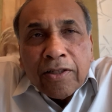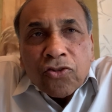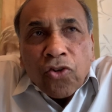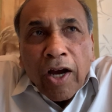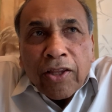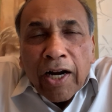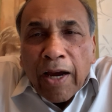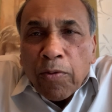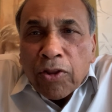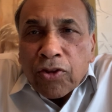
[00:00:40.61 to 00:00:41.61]
So I thought I
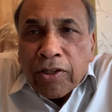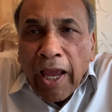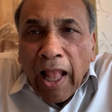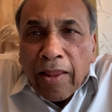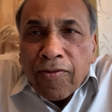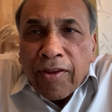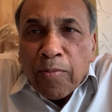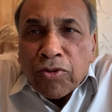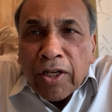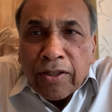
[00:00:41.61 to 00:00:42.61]
will tell
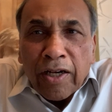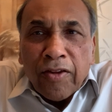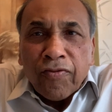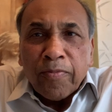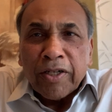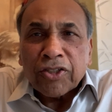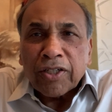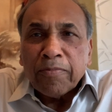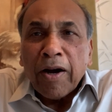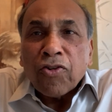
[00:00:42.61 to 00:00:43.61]
some general
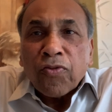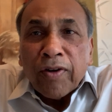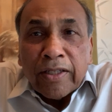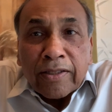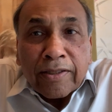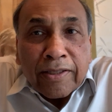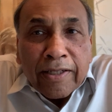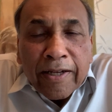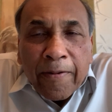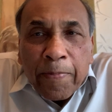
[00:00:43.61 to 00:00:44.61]
information about twins
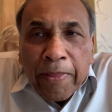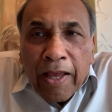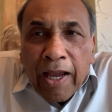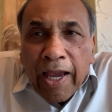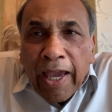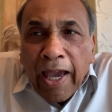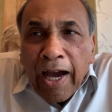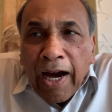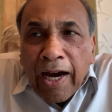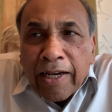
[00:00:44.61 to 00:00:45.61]

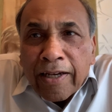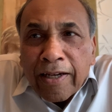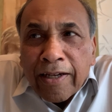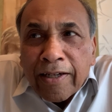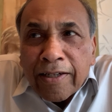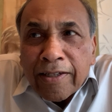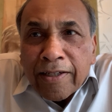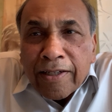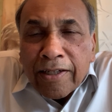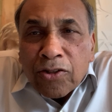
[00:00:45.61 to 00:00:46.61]
and
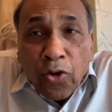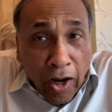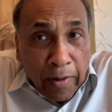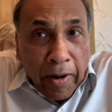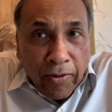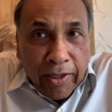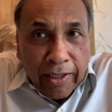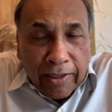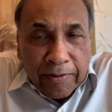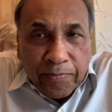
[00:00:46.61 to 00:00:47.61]
talk about
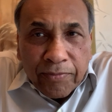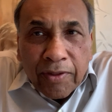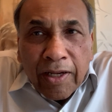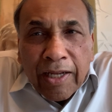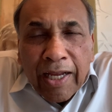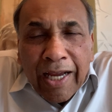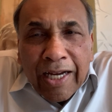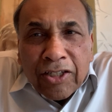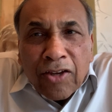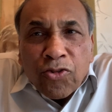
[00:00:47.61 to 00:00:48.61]
it.
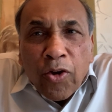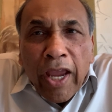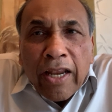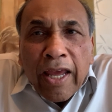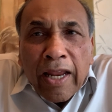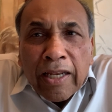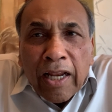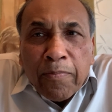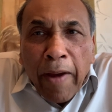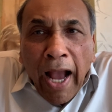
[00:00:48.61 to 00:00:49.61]
Just to get a
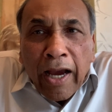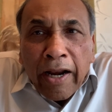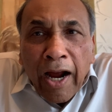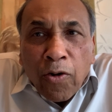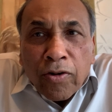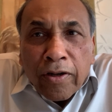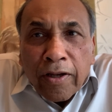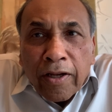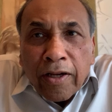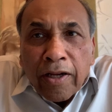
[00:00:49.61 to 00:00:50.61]
little background,
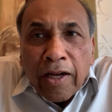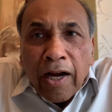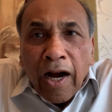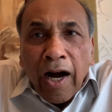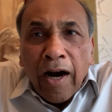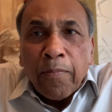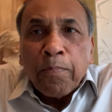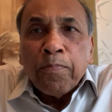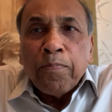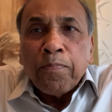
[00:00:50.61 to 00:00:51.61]
a
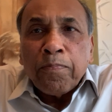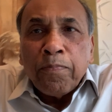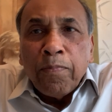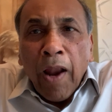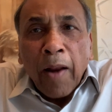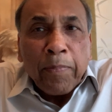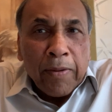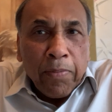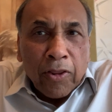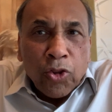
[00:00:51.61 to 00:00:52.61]
lot of
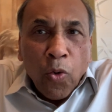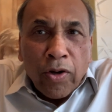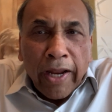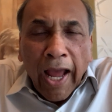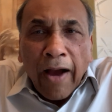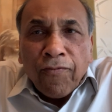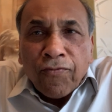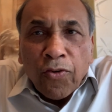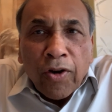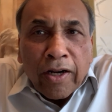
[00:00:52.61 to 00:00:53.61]
people don't have
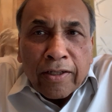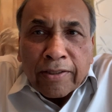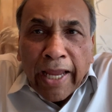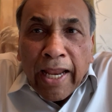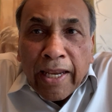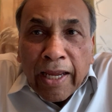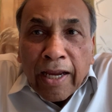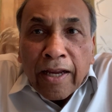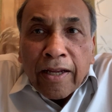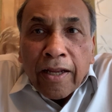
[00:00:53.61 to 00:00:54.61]
full understanding
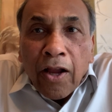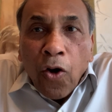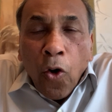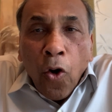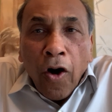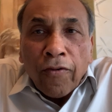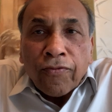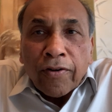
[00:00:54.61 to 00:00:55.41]
of